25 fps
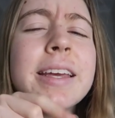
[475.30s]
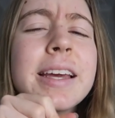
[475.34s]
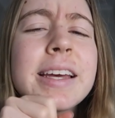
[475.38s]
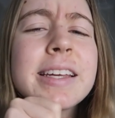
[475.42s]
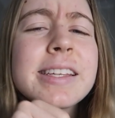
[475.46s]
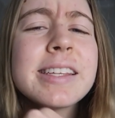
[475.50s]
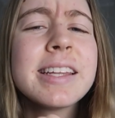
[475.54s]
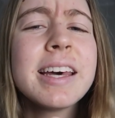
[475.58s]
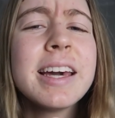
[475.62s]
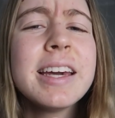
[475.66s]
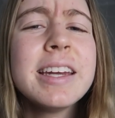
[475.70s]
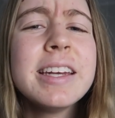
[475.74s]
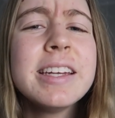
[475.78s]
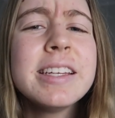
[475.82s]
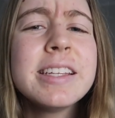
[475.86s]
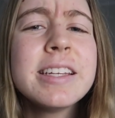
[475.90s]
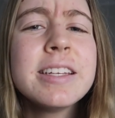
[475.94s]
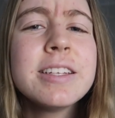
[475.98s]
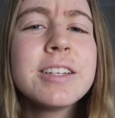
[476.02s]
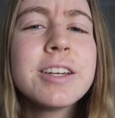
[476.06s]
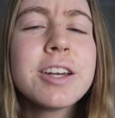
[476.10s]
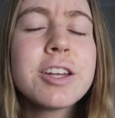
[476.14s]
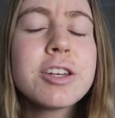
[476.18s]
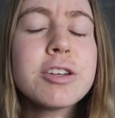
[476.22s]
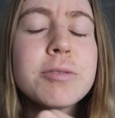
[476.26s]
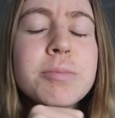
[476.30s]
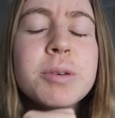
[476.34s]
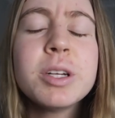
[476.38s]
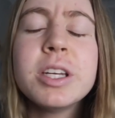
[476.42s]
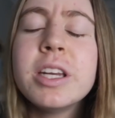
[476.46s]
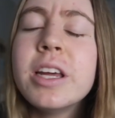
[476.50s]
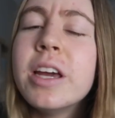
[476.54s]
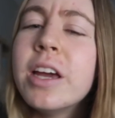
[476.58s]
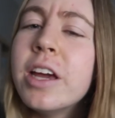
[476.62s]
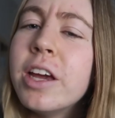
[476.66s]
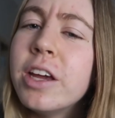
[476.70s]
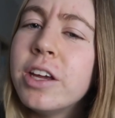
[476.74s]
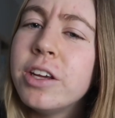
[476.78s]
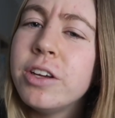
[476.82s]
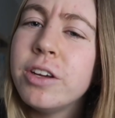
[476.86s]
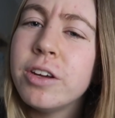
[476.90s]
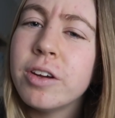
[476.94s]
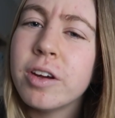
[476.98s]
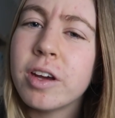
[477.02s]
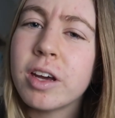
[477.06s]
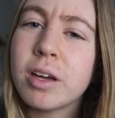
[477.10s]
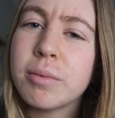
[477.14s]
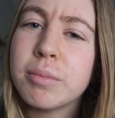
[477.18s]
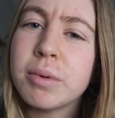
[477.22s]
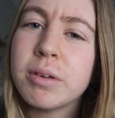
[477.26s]
Yes, ladies and gentlemen,
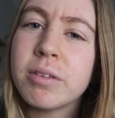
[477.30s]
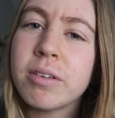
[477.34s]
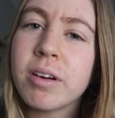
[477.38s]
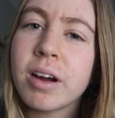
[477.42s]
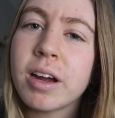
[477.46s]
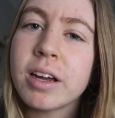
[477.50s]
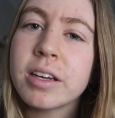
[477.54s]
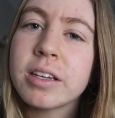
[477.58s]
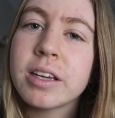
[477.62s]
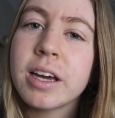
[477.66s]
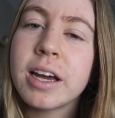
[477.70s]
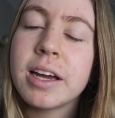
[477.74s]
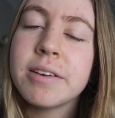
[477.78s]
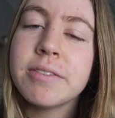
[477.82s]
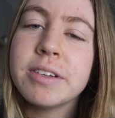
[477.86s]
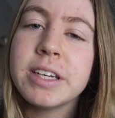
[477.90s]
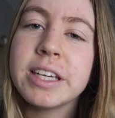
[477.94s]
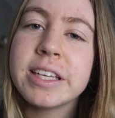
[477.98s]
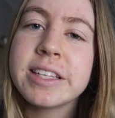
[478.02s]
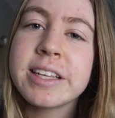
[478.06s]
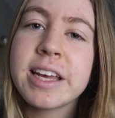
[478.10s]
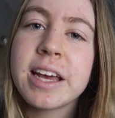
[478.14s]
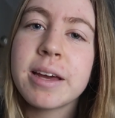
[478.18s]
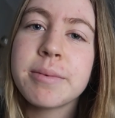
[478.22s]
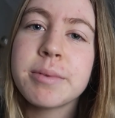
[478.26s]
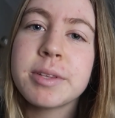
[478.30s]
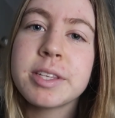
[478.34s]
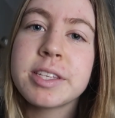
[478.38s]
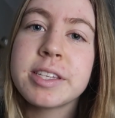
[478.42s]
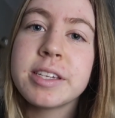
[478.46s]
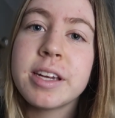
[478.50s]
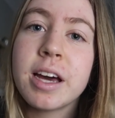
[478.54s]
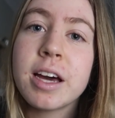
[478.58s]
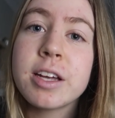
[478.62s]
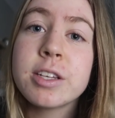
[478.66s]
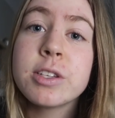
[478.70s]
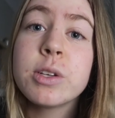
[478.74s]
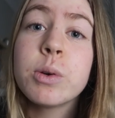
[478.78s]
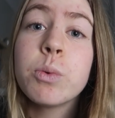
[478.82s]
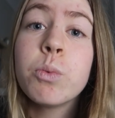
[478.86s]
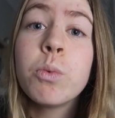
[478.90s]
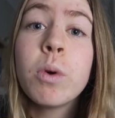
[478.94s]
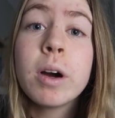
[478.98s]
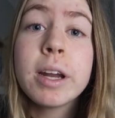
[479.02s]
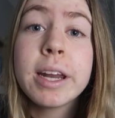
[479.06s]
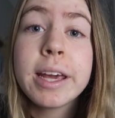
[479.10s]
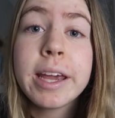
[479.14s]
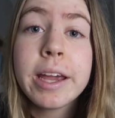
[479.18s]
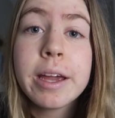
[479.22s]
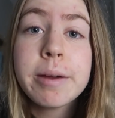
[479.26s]
you heard me right. I have an exam that starts at
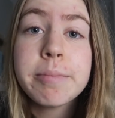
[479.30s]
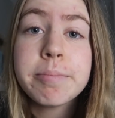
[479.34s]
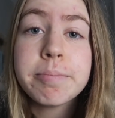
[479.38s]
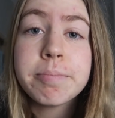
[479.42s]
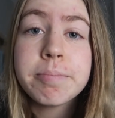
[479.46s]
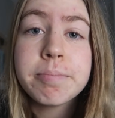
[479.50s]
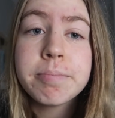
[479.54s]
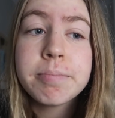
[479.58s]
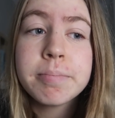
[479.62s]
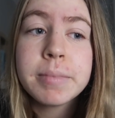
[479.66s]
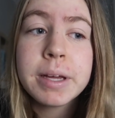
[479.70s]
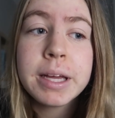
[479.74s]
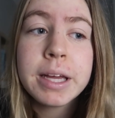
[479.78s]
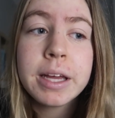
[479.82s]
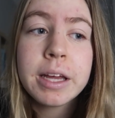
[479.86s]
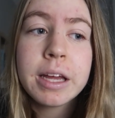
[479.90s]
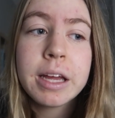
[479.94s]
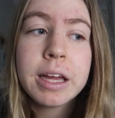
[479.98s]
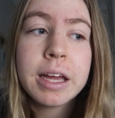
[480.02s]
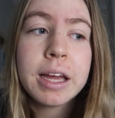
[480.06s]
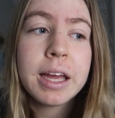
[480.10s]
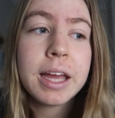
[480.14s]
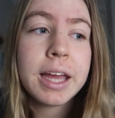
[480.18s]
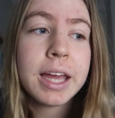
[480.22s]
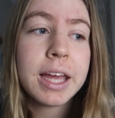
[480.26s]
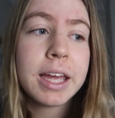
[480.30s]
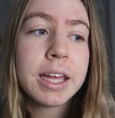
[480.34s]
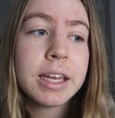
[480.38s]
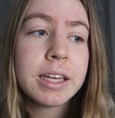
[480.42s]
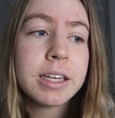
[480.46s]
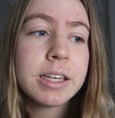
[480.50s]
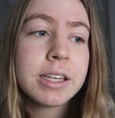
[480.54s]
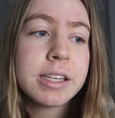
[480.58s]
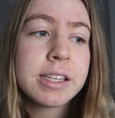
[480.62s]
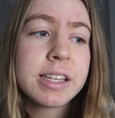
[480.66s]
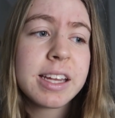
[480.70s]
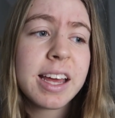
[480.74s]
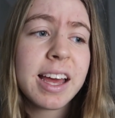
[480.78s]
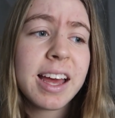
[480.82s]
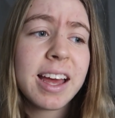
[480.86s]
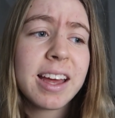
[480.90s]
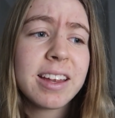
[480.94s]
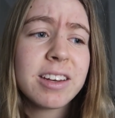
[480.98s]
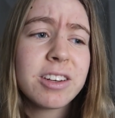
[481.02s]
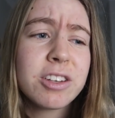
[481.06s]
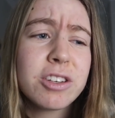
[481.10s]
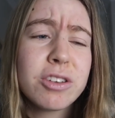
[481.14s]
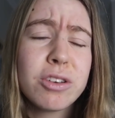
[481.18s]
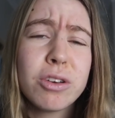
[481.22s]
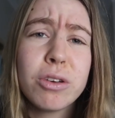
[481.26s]
one A M, ends
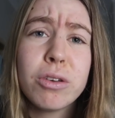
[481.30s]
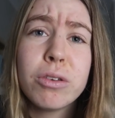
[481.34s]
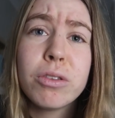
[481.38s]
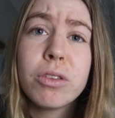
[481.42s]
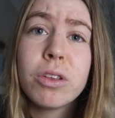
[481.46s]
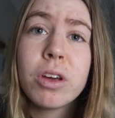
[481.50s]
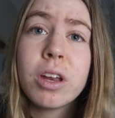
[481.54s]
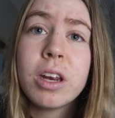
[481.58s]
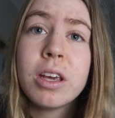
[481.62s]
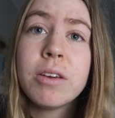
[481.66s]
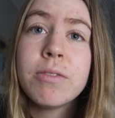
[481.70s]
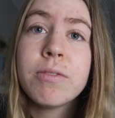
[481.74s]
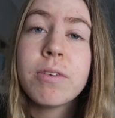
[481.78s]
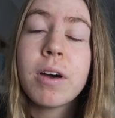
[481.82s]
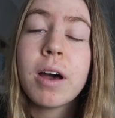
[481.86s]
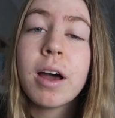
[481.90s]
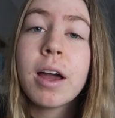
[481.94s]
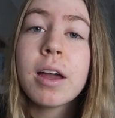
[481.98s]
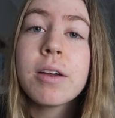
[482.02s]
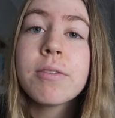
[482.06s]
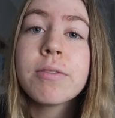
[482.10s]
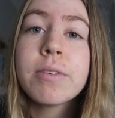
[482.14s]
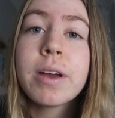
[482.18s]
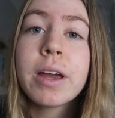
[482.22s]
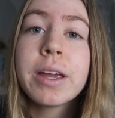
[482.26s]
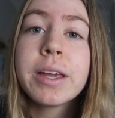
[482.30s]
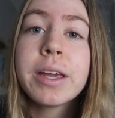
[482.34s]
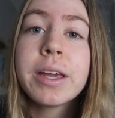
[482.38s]
at two thirty-five A